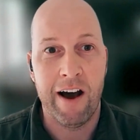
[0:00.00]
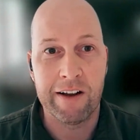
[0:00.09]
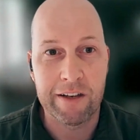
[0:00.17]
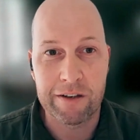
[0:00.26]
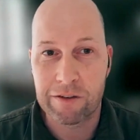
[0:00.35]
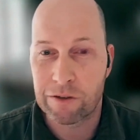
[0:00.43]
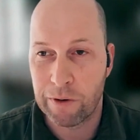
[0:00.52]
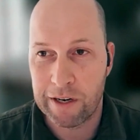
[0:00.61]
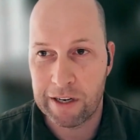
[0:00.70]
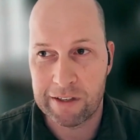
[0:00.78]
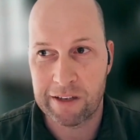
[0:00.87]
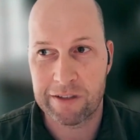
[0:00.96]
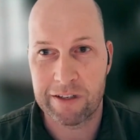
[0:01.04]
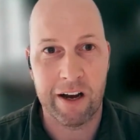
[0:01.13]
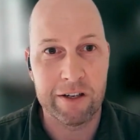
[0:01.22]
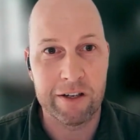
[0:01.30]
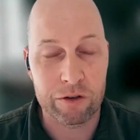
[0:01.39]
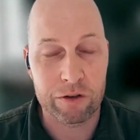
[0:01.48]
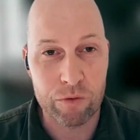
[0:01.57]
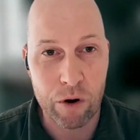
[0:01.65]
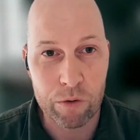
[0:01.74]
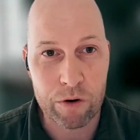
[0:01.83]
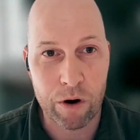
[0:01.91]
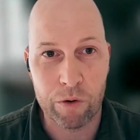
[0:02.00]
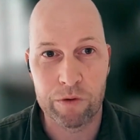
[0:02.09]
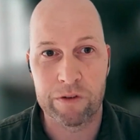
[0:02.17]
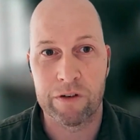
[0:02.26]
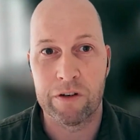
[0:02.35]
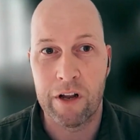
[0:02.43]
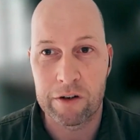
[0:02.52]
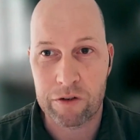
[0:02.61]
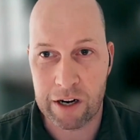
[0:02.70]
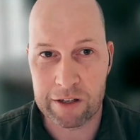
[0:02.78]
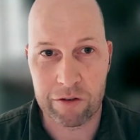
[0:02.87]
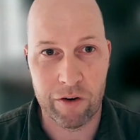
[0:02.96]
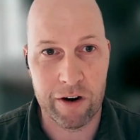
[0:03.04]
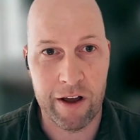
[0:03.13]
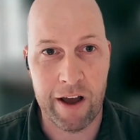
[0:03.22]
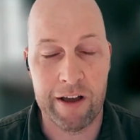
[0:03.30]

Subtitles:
I didn't do any testing. I just wrote code and tried to run it.